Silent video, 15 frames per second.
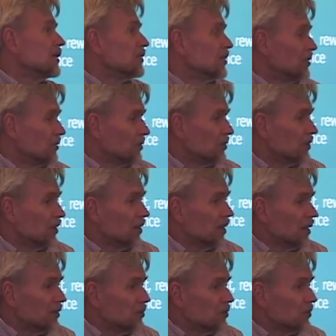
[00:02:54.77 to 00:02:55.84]
to
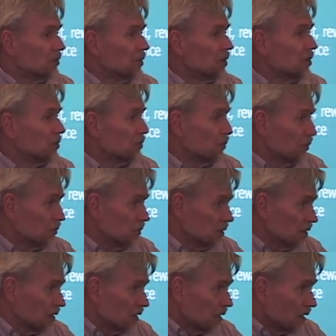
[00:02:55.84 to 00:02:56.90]
a Jewish
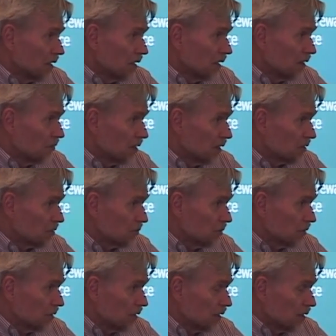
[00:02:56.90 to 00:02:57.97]
woman
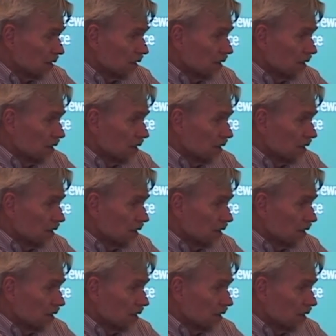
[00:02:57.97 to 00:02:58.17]
eventually.